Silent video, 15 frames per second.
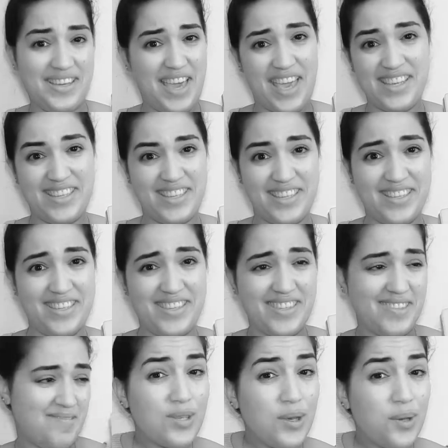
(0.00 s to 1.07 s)
Cakeys.
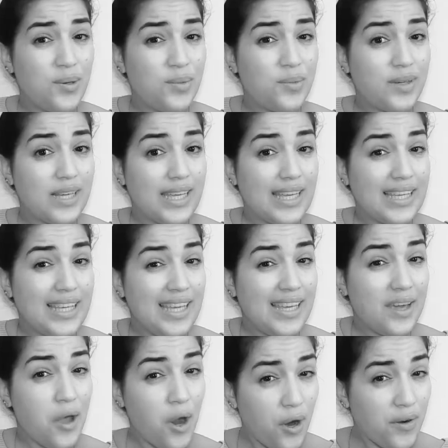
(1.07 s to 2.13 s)
So
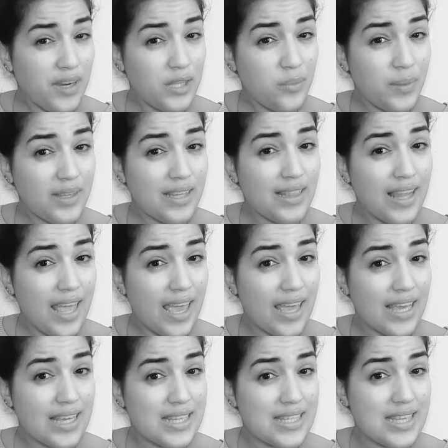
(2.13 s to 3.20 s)
he hurried with the
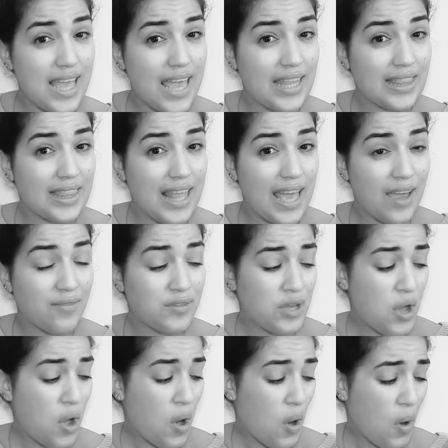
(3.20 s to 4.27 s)
lace and left
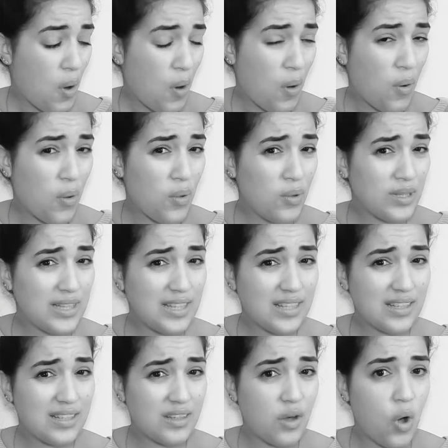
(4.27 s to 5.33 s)
old.